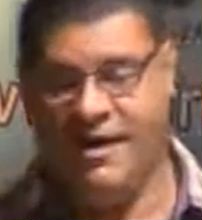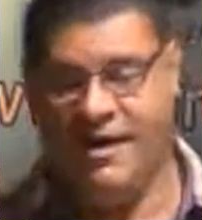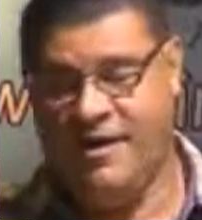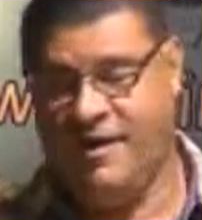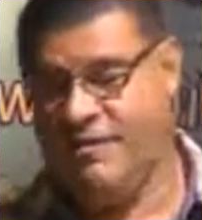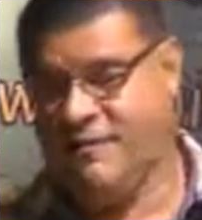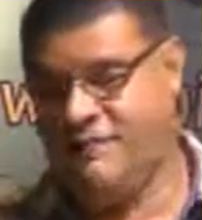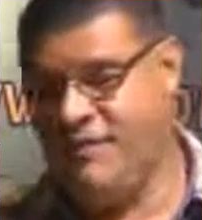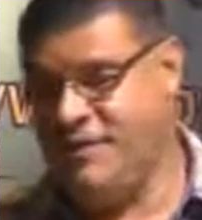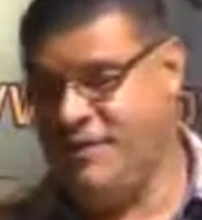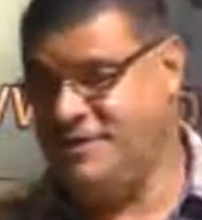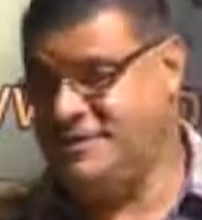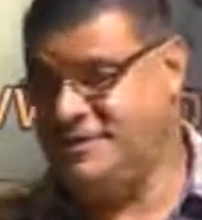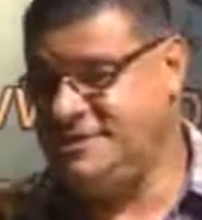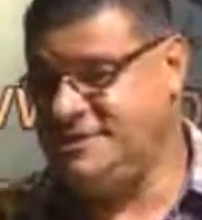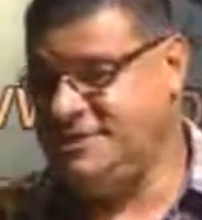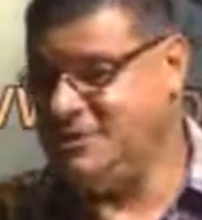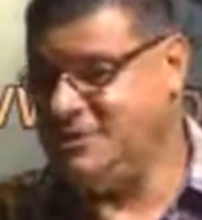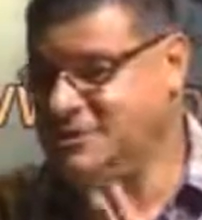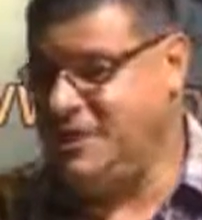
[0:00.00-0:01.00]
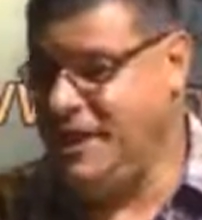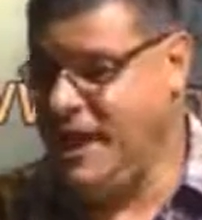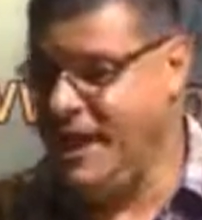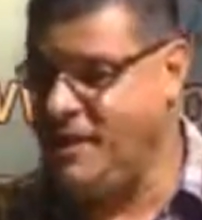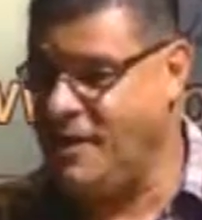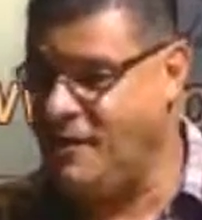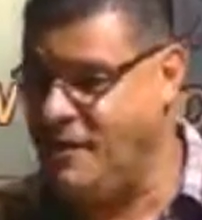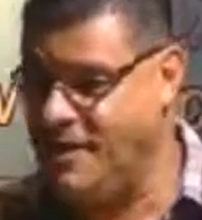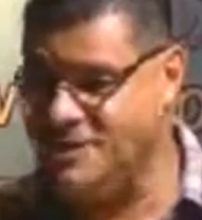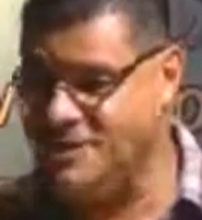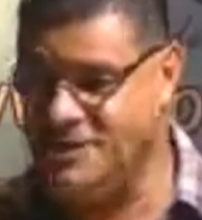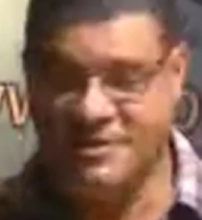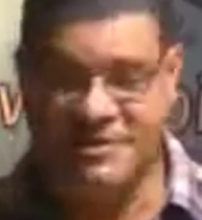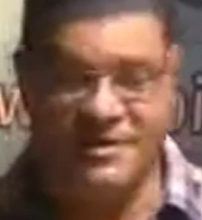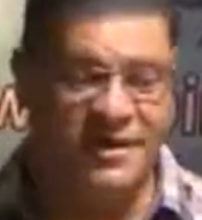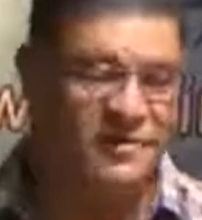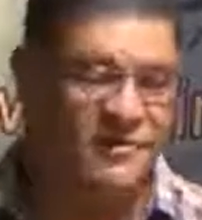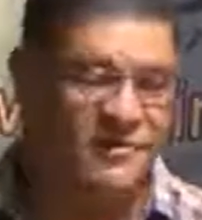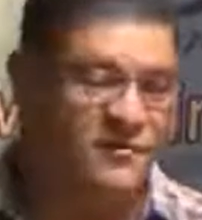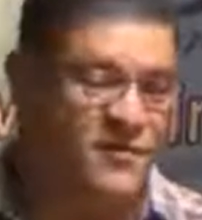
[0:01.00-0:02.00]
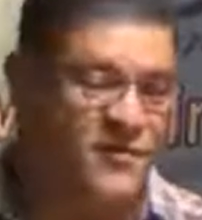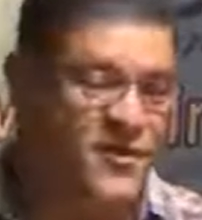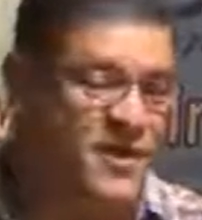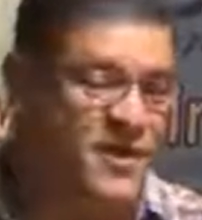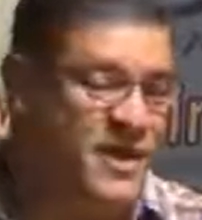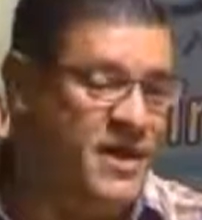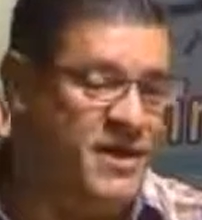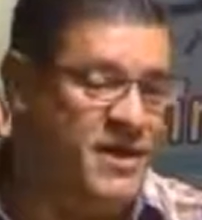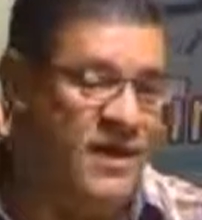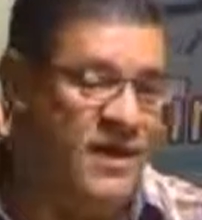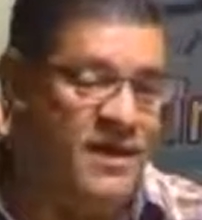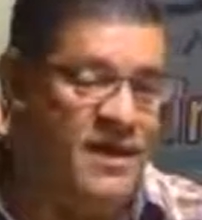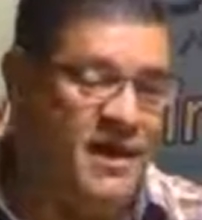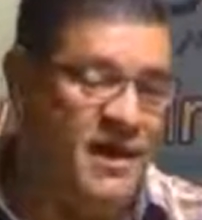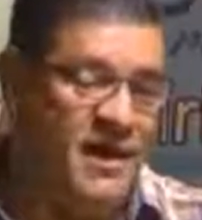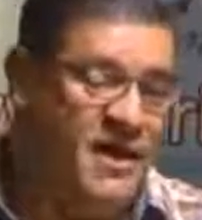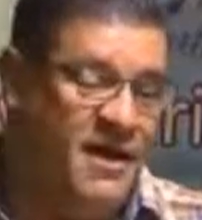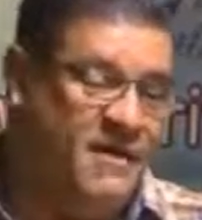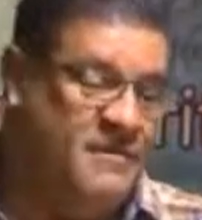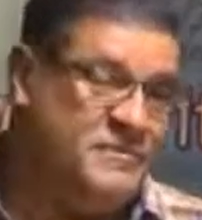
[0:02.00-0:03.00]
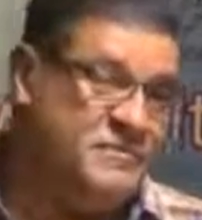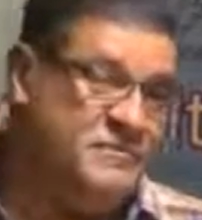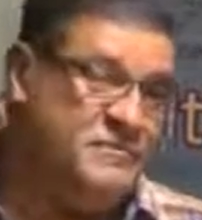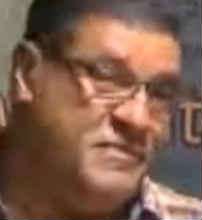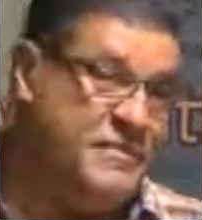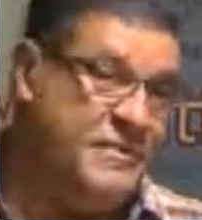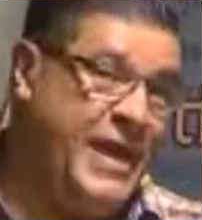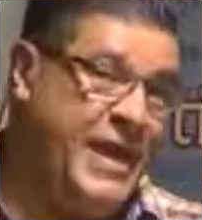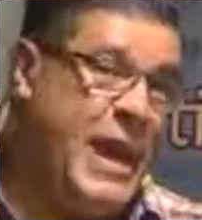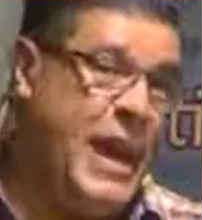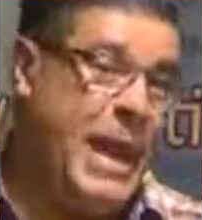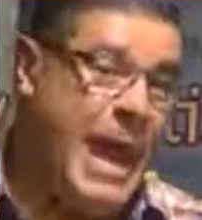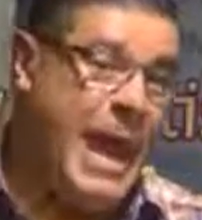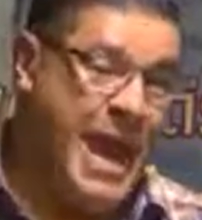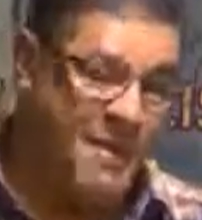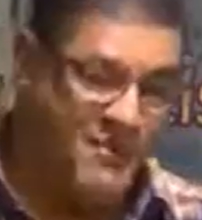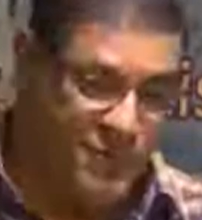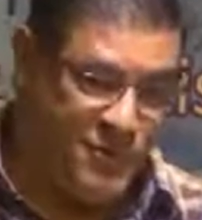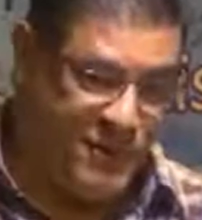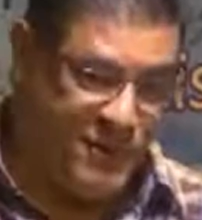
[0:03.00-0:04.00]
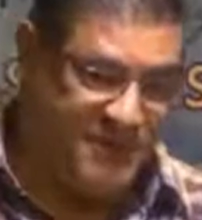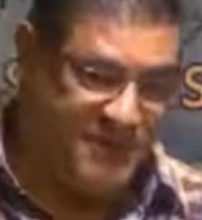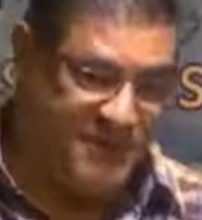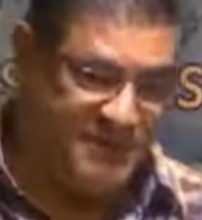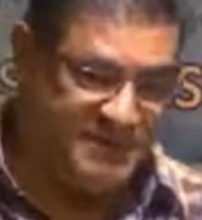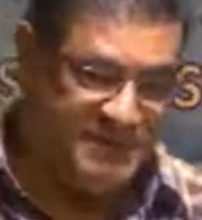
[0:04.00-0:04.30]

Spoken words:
very stilted language, and very elaborate.